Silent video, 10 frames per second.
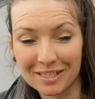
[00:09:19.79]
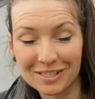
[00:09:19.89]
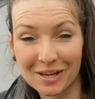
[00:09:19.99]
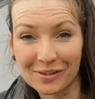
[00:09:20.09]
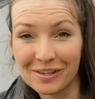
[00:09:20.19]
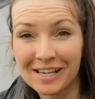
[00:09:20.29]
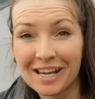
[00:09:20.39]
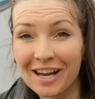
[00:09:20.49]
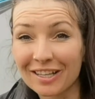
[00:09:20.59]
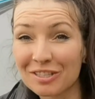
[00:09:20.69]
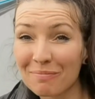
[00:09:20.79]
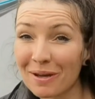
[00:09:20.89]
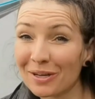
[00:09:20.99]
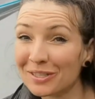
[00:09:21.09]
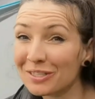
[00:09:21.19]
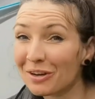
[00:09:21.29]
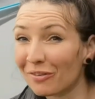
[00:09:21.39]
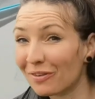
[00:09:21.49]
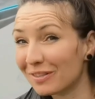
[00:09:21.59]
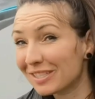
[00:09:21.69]
So I took my hoodie
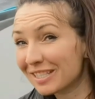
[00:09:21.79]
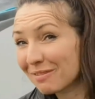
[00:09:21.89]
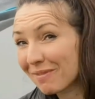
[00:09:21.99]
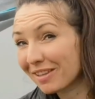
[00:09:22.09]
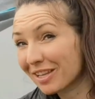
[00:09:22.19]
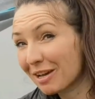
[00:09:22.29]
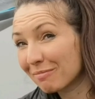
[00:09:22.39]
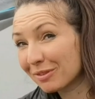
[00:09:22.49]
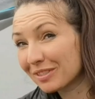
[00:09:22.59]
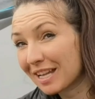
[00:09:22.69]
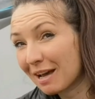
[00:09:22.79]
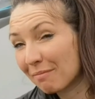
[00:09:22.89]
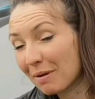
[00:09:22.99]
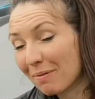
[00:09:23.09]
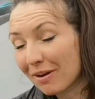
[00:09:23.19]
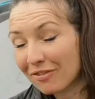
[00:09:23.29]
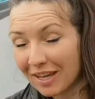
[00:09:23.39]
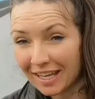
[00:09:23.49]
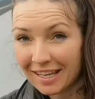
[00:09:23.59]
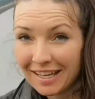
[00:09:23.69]
off. I was just in my thermals and my puffy,